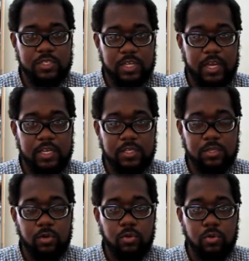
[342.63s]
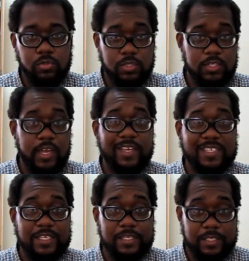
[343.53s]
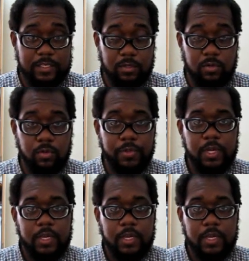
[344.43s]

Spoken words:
society as a whole, societies as a whole,